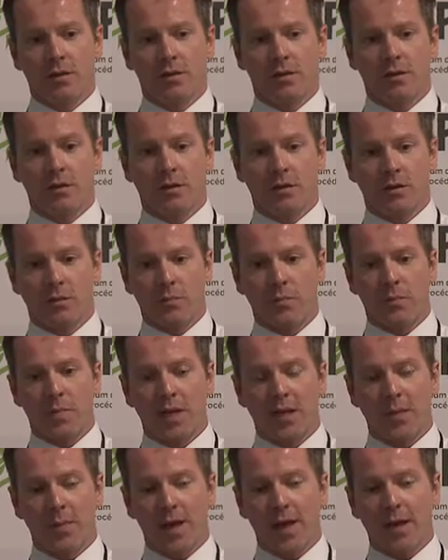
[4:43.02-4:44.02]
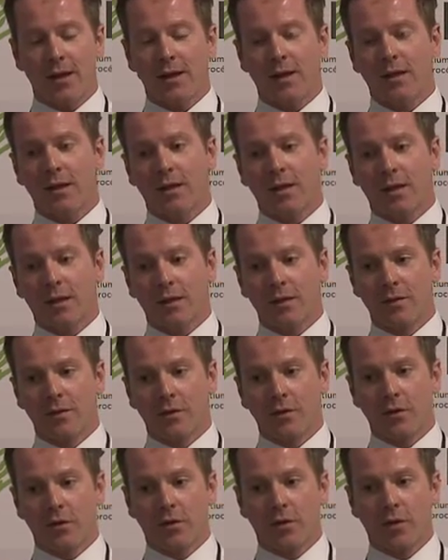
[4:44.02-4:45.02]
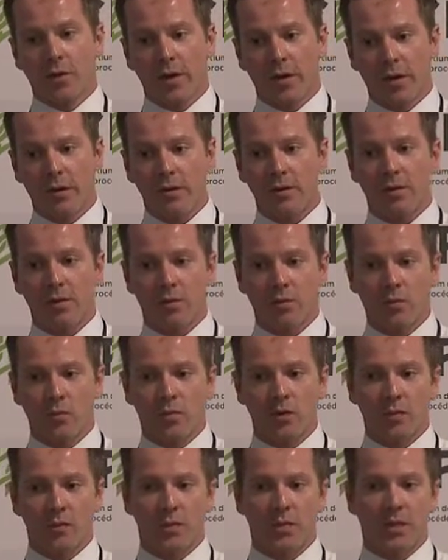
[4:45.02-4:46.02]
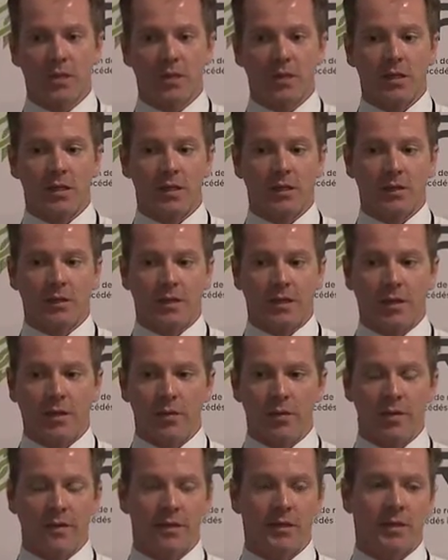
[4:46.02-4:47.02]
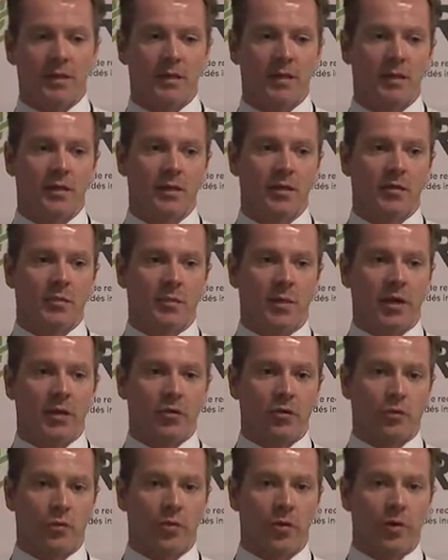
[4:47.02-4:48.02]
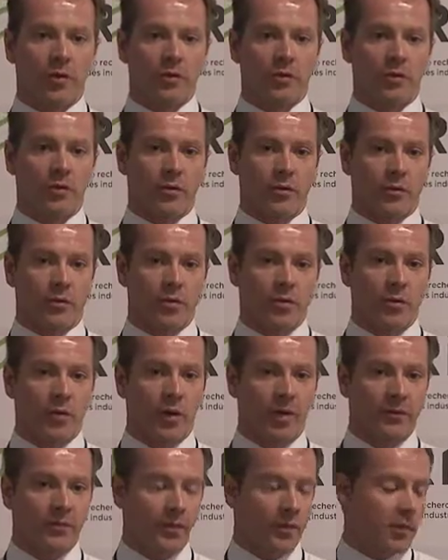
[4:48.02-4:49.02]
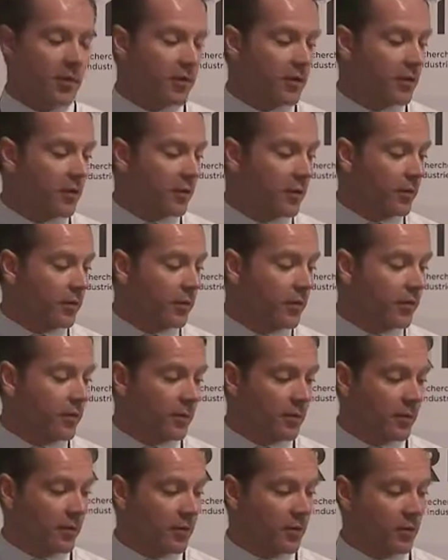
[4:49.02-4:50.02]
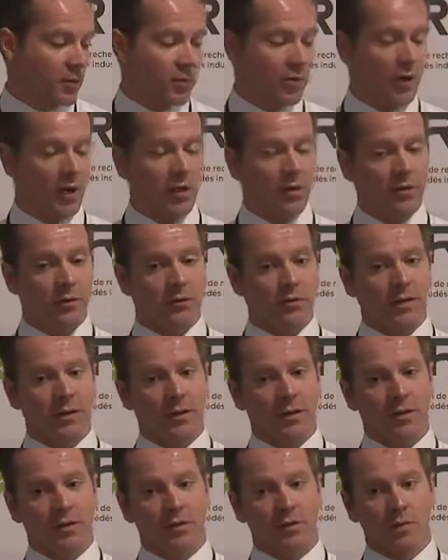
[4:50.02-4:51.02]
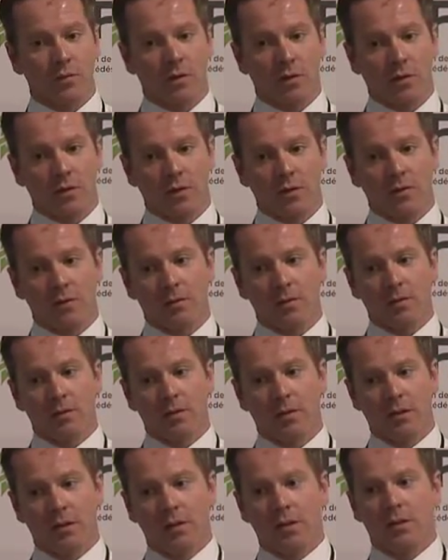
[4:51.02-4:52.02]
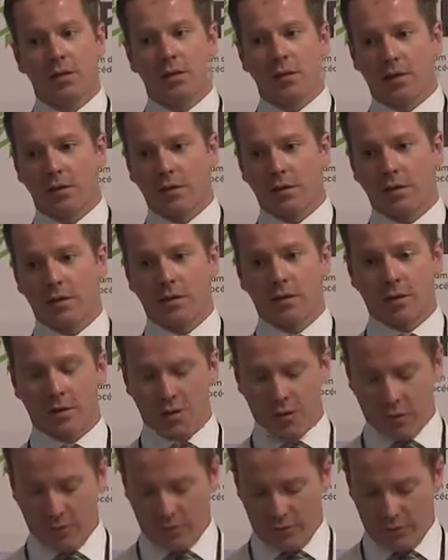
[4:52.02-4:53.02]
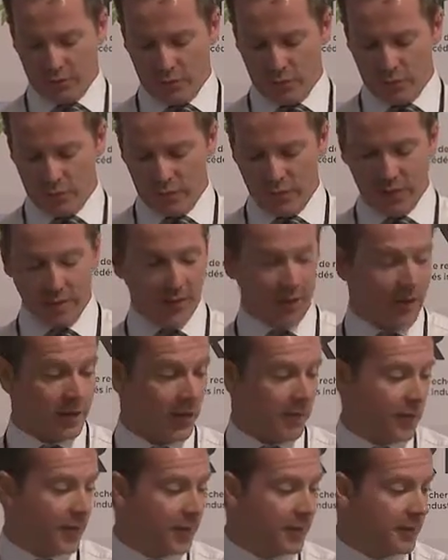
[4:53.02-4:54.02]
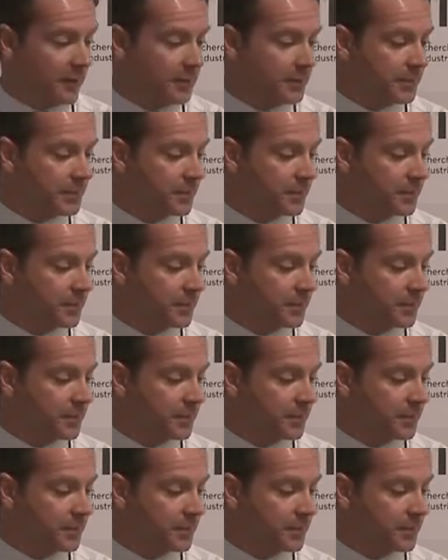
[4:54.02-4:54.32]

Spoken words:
the payback, and even the grants will be guaranteed by your partner right from the start. So all of these results will be guaranteed.